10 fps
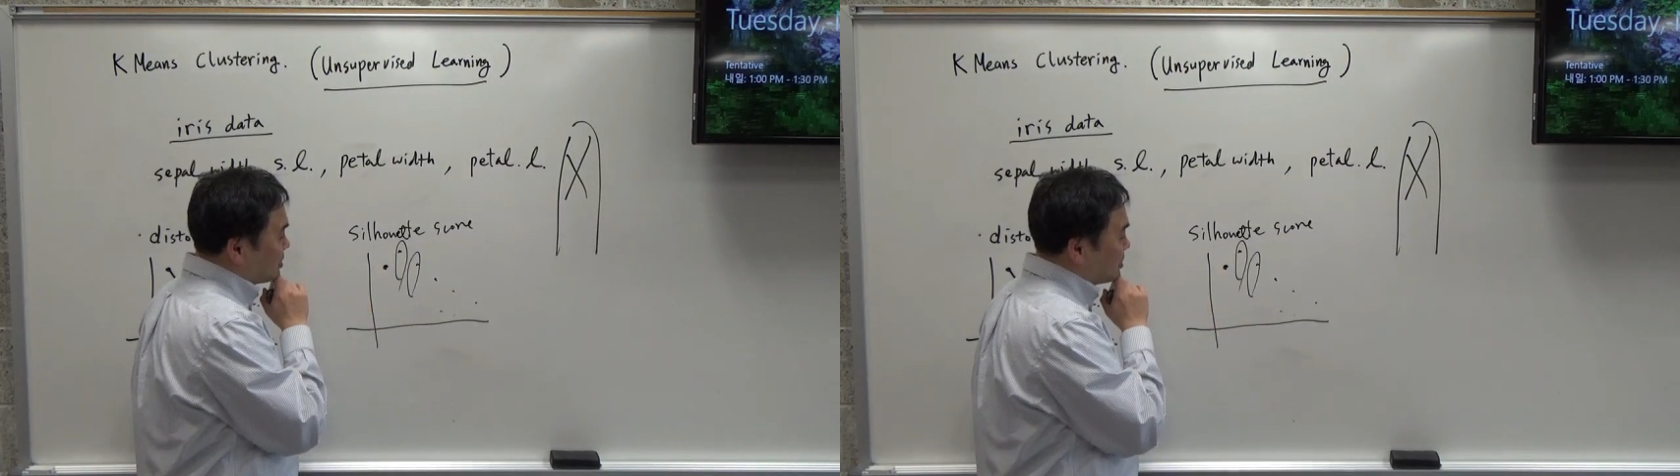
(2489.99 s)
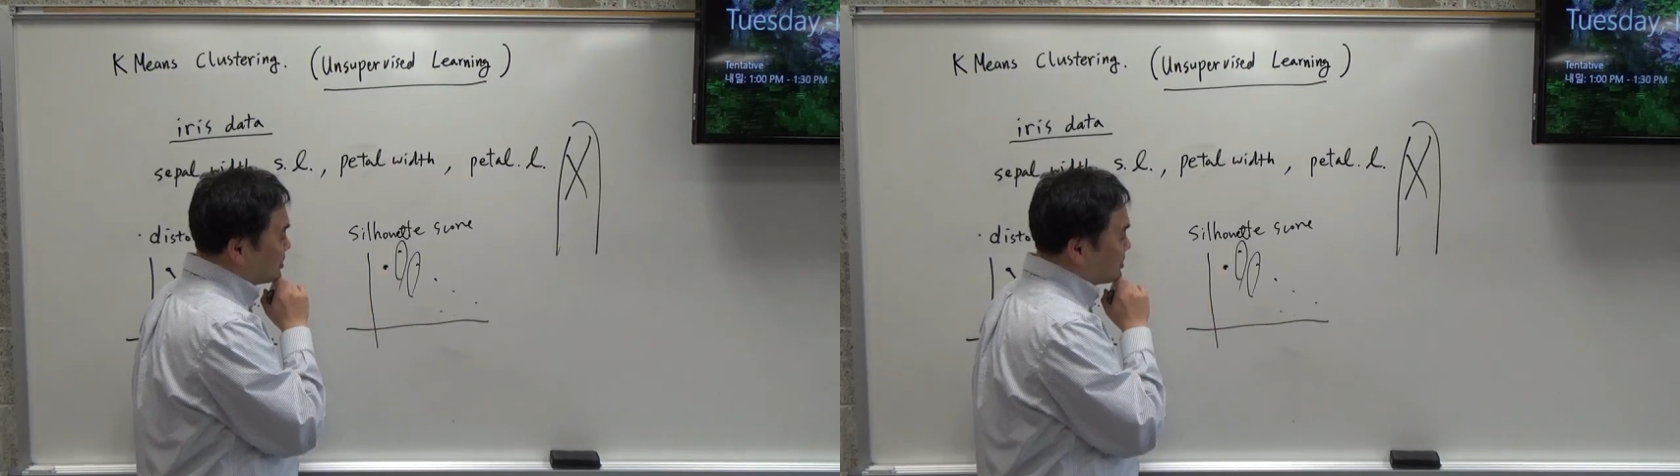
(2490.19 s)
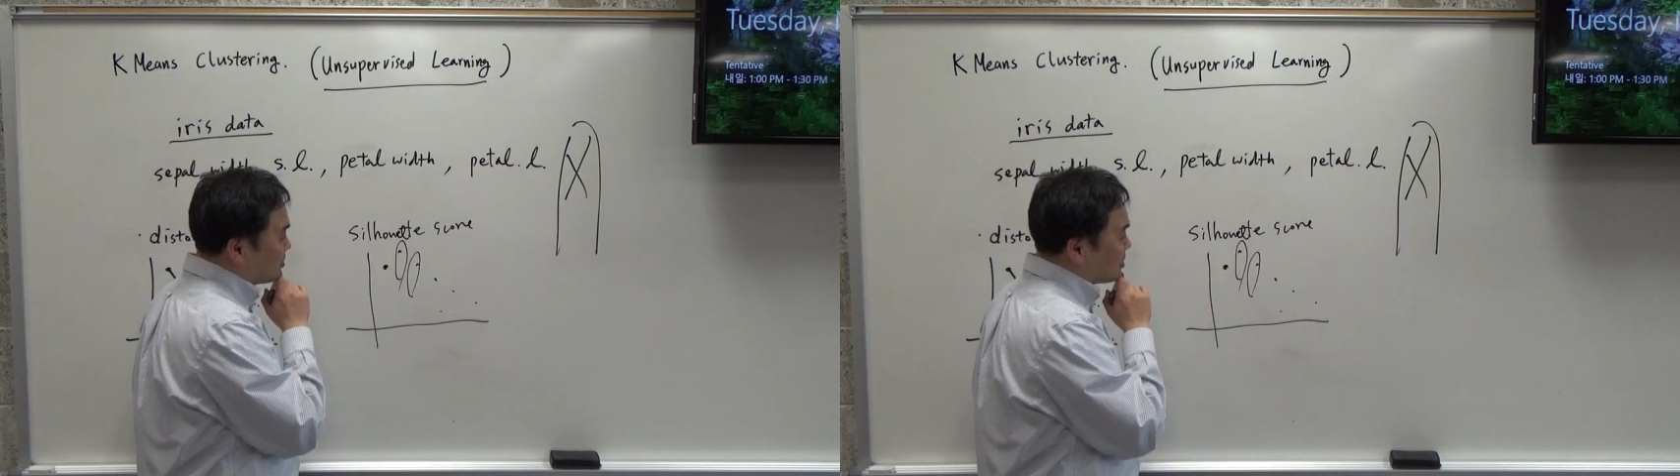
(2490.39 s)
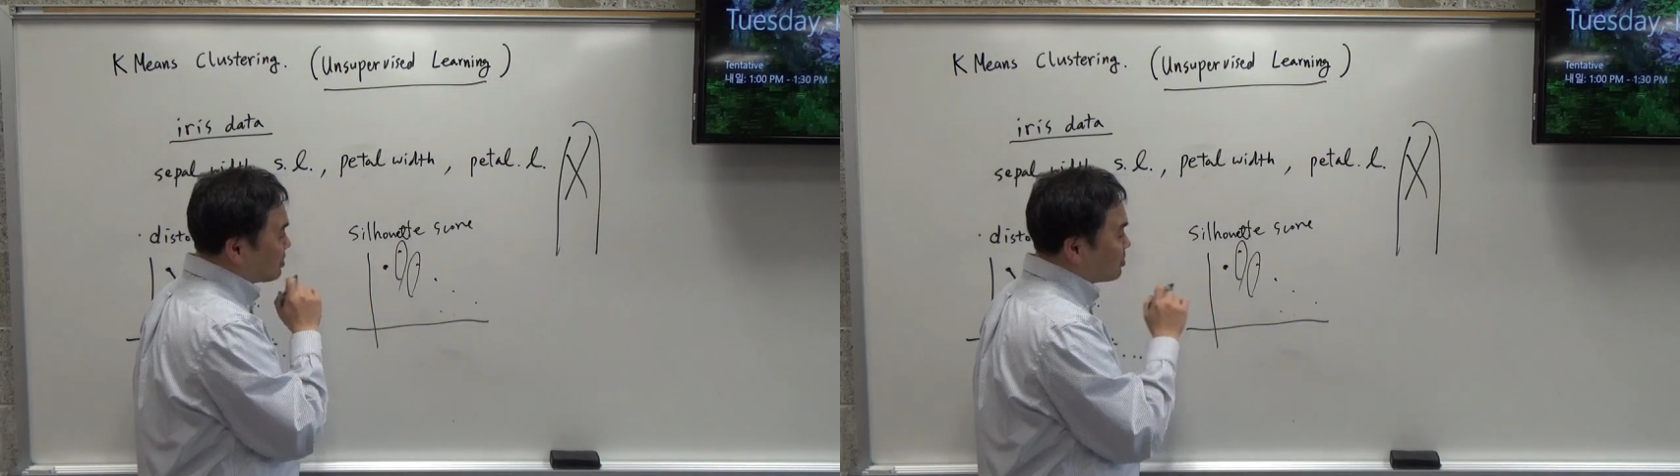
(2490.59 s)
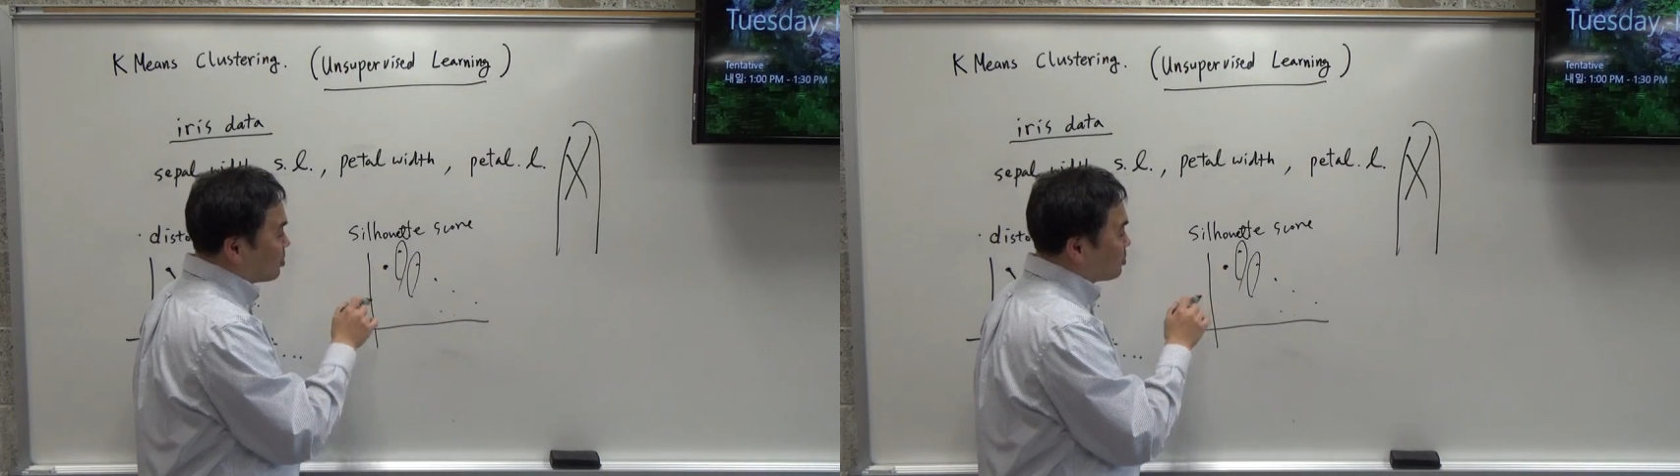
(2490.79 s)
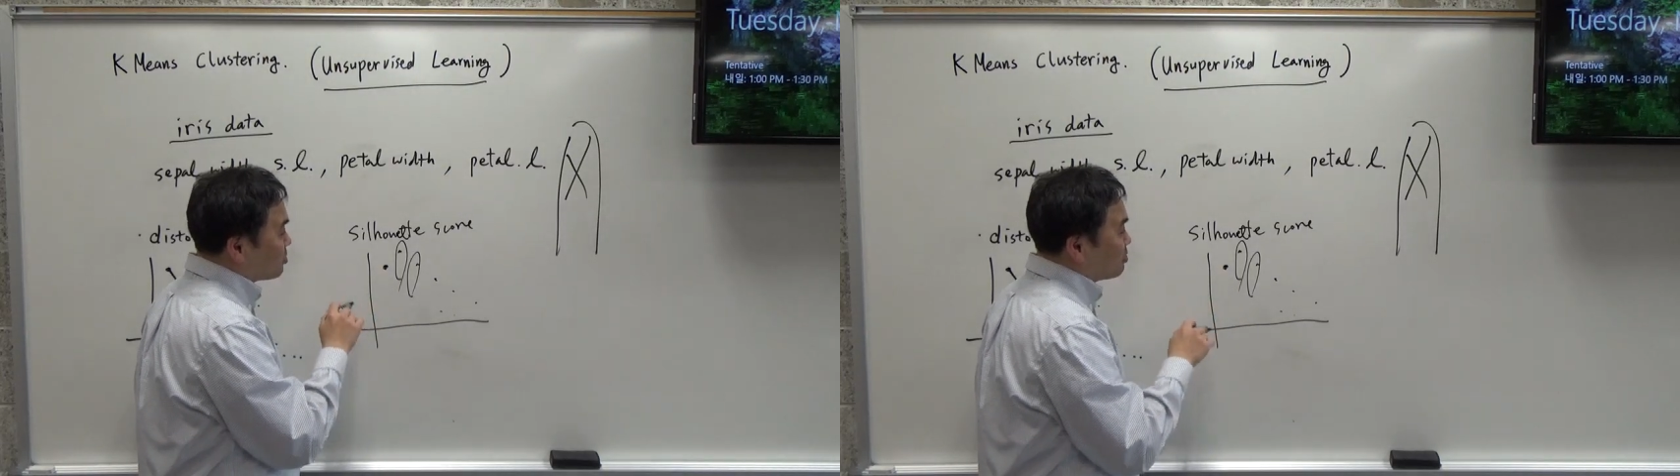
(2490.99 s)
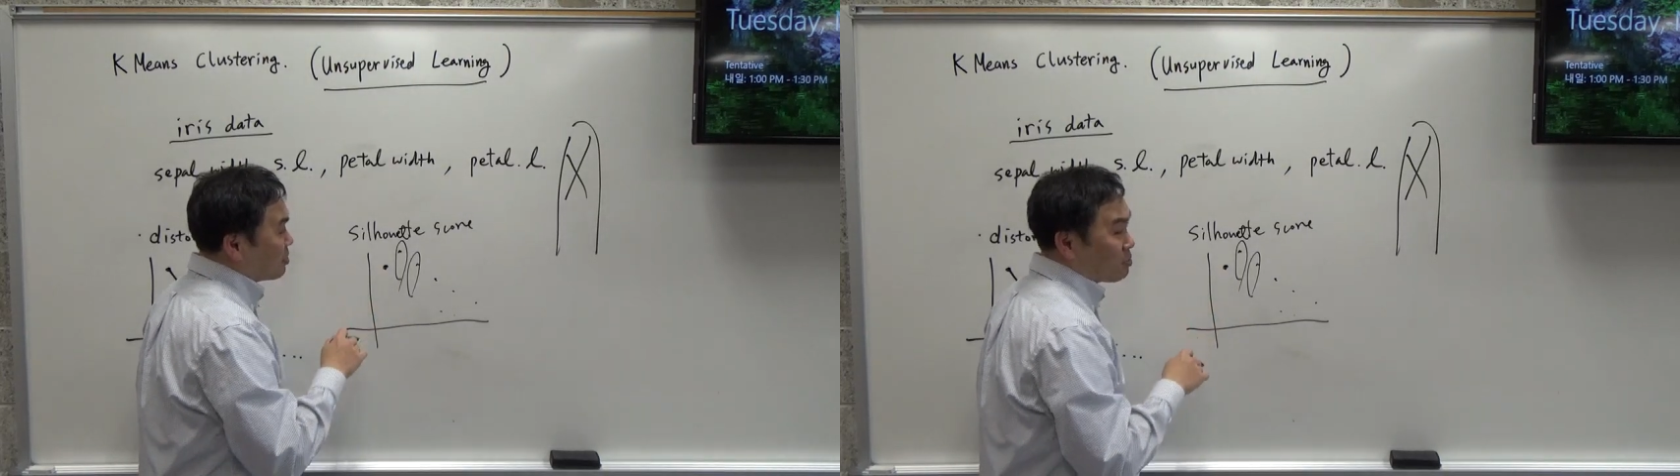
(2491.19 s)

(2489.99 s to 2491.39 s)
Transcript: that could also be a